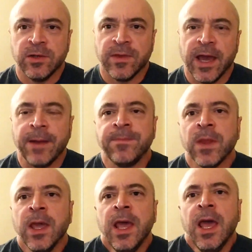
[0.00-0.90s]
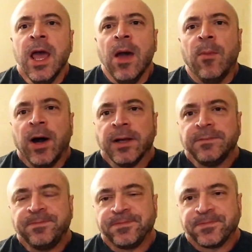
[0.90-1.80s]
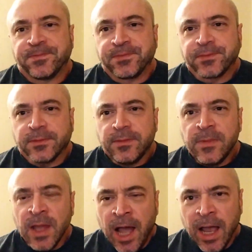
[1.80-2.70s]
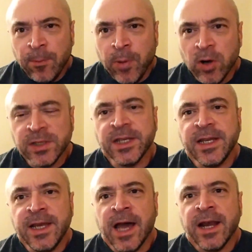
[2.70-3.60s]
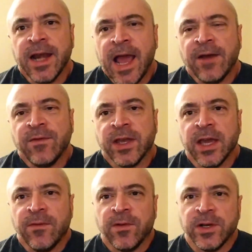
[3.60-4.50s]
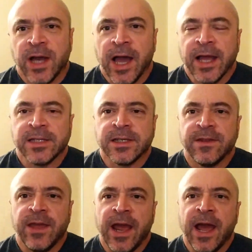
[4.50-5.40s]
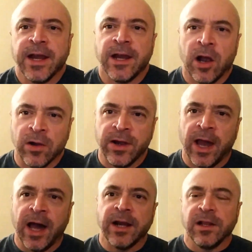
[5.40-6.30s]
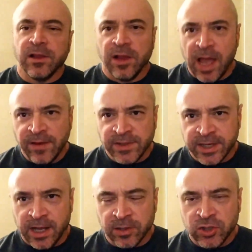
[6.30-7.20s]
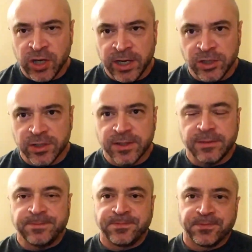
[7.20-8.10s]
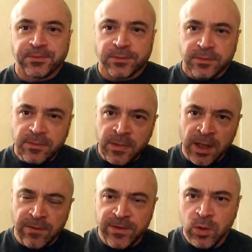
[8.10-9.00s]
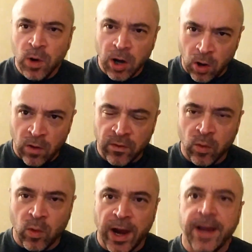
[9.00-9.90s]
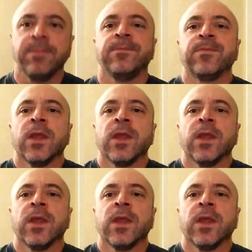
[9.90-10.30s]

do that. But I am personally not an advocate for diets that are not lifestyle changes. If you are overweight,